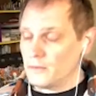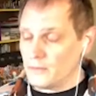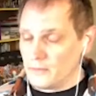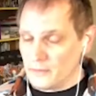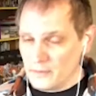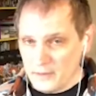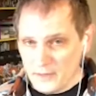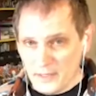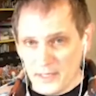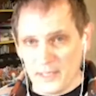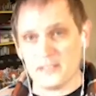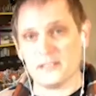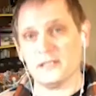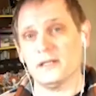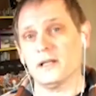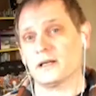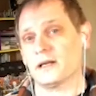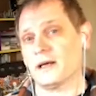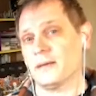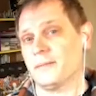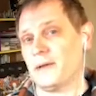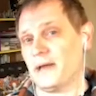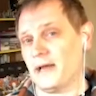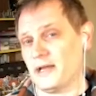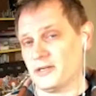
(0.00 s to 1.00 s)
You need to look
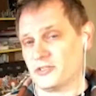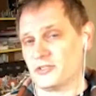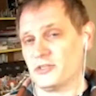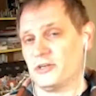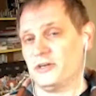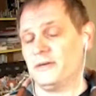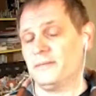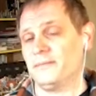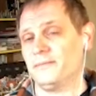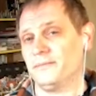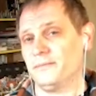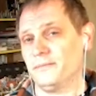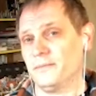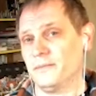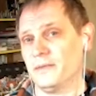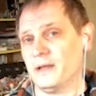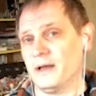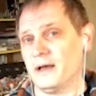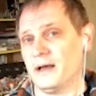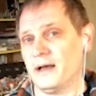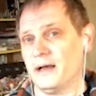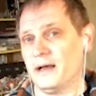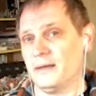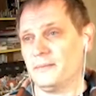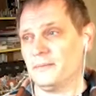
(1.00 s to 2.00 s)
up Escher.
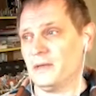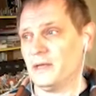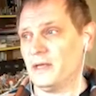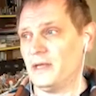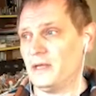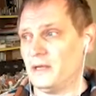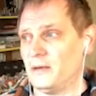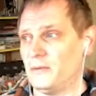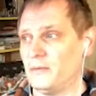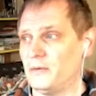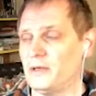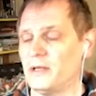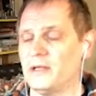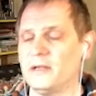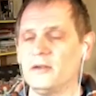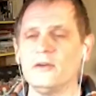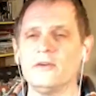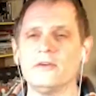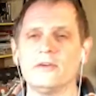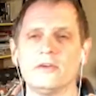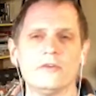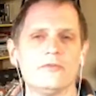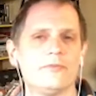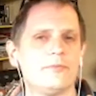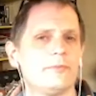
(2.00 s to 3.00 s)

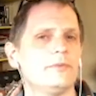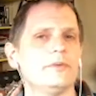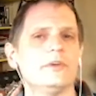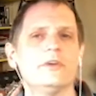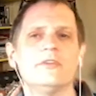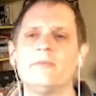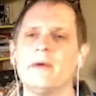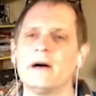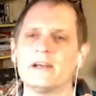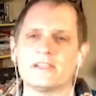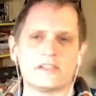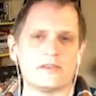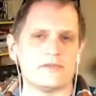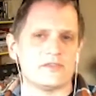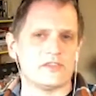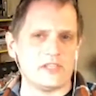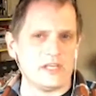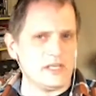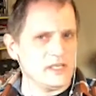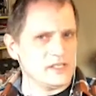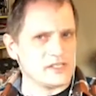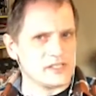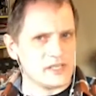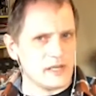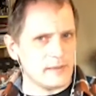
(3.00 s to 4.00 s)
You must have
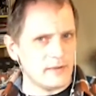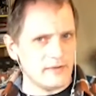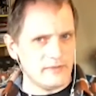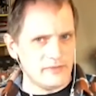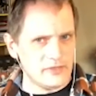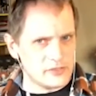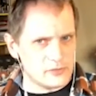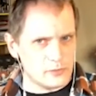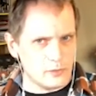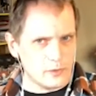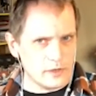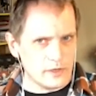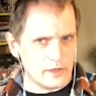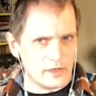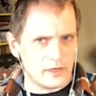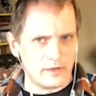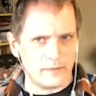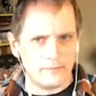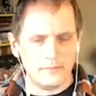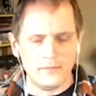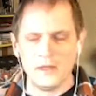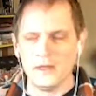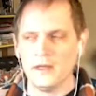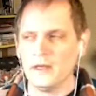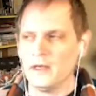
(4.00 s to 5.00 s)
seen some of his work.
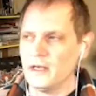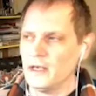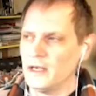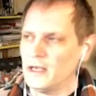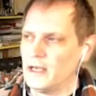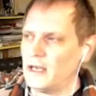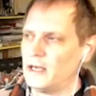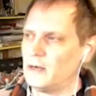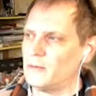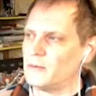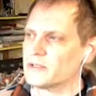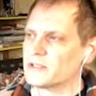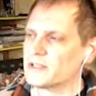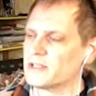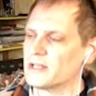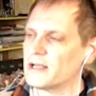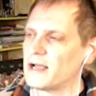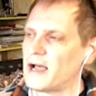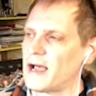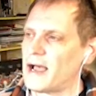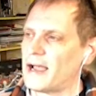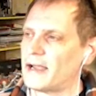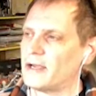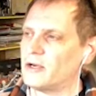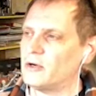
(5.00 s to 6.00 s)
He was the
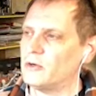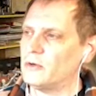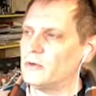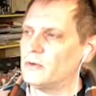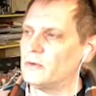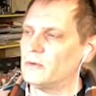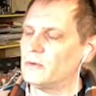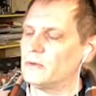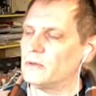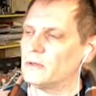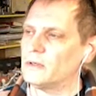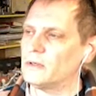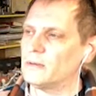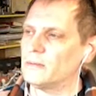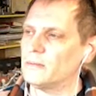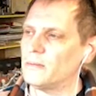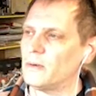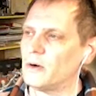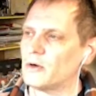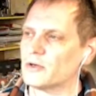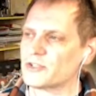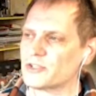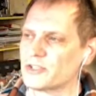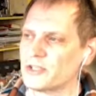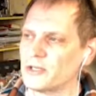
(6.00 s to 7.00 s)
guy who,
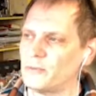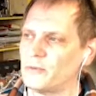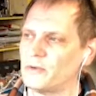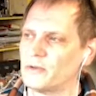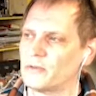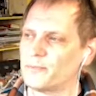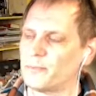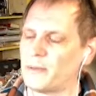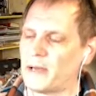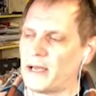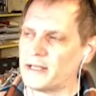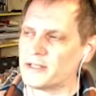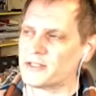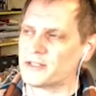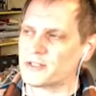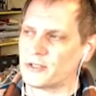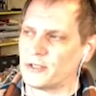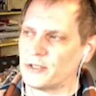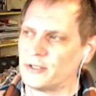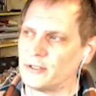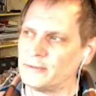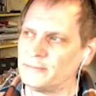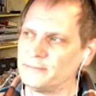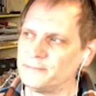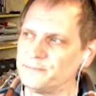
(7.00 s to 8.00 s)
mostly with
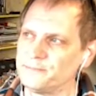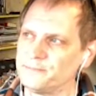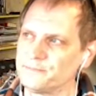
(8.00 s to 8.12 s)
pencil,